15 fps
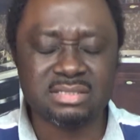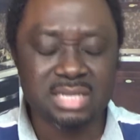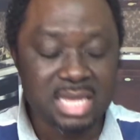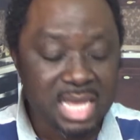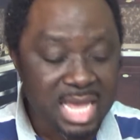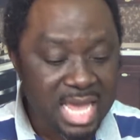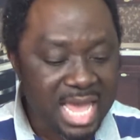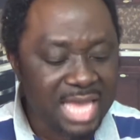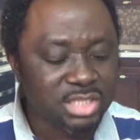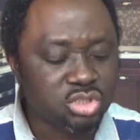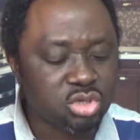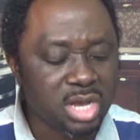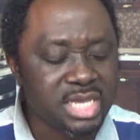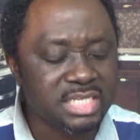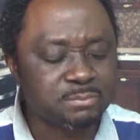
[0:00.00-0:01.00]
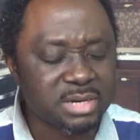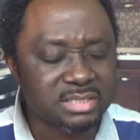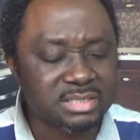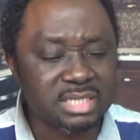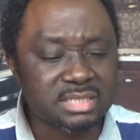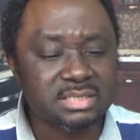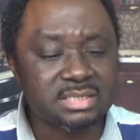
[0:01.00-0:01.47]
Enjoy His
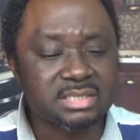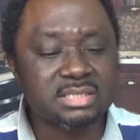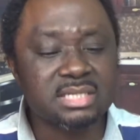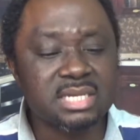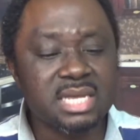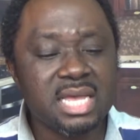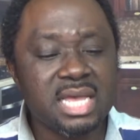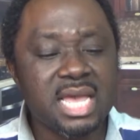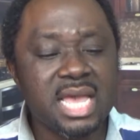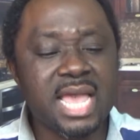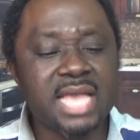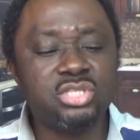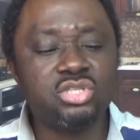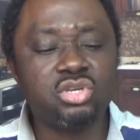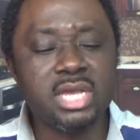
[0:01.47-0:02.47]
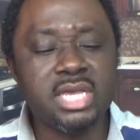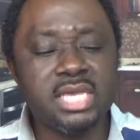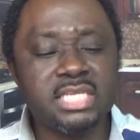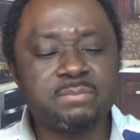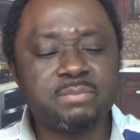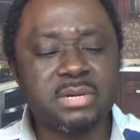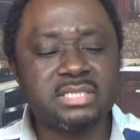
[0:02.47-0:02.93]
presence. Enjoy
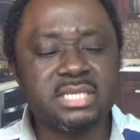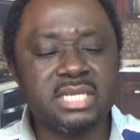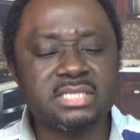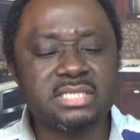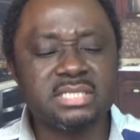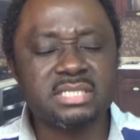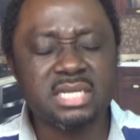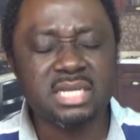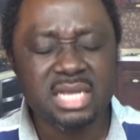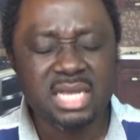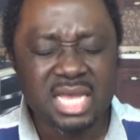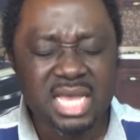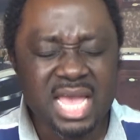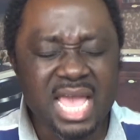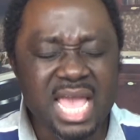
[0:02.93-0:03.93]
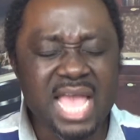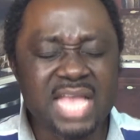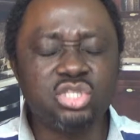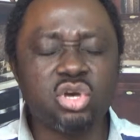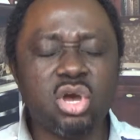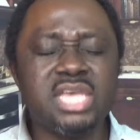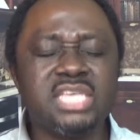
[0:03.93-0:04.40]
His presence.
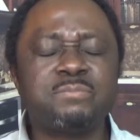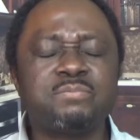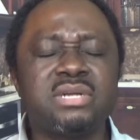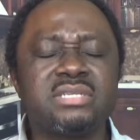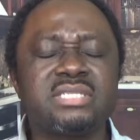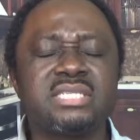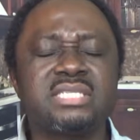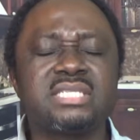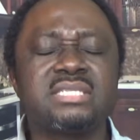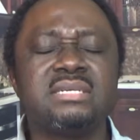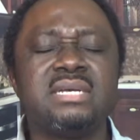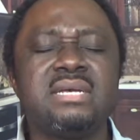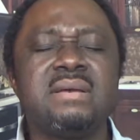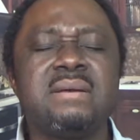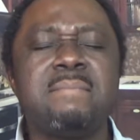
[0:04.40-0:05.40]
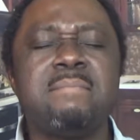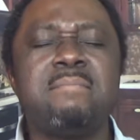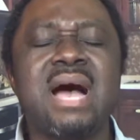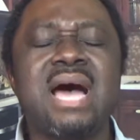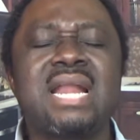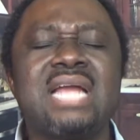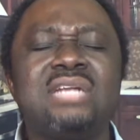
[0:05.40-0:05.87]
Enjoy His presence.
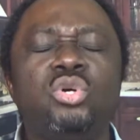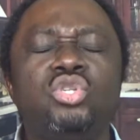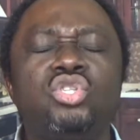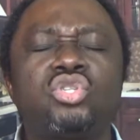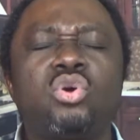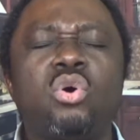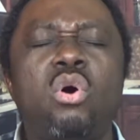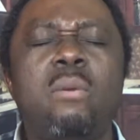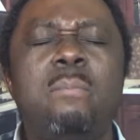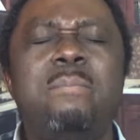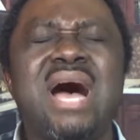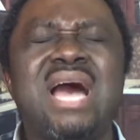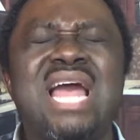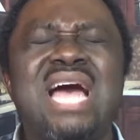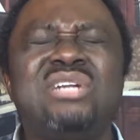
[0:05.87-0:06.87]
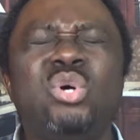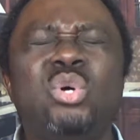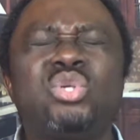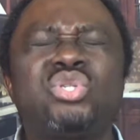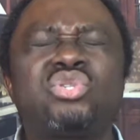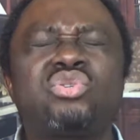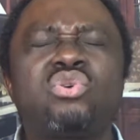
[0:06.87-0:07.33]
Maradosh, ko
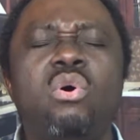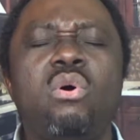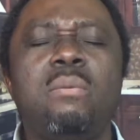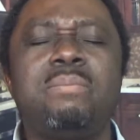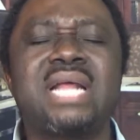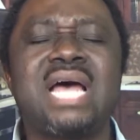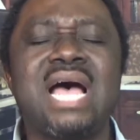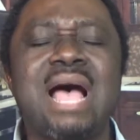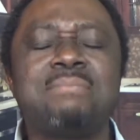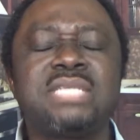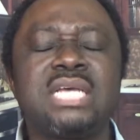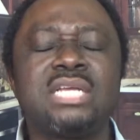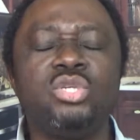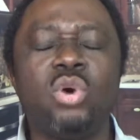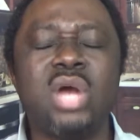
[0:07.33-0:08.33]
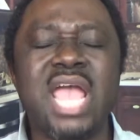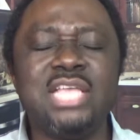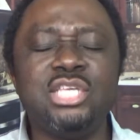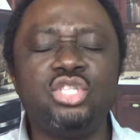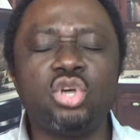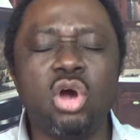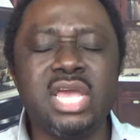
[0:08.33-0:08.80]
baladosh, ko bra. I'm telling you,
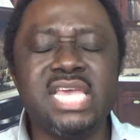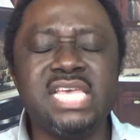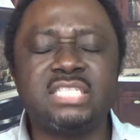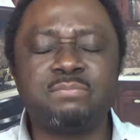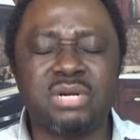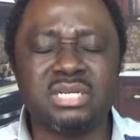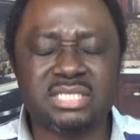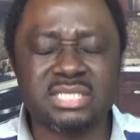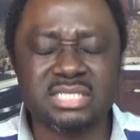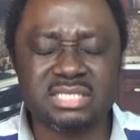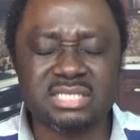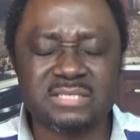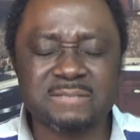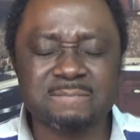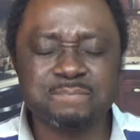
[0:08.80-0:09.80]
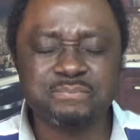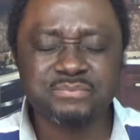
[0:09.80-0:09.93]
enjoy His presence.